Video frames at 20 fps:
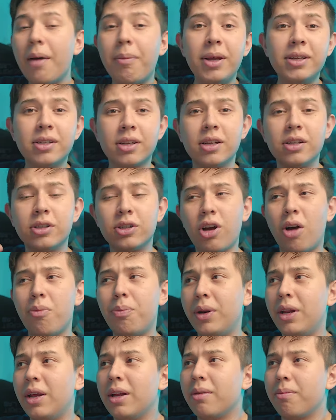And basically
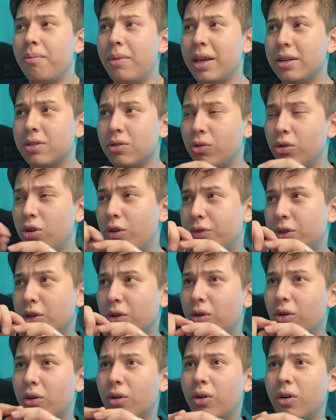sharpening makes all of
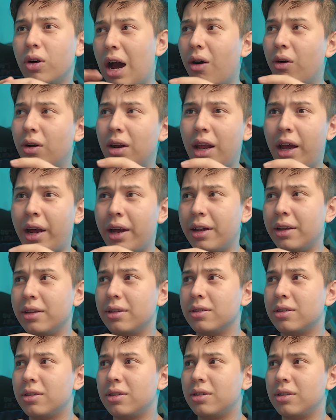your
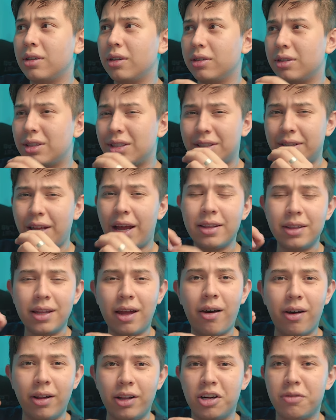outlines stand
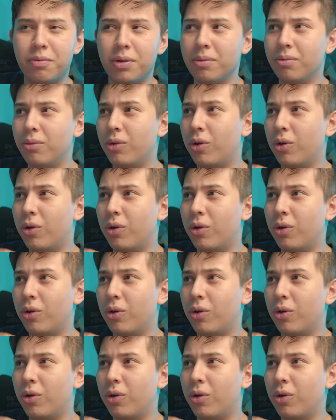out a little bit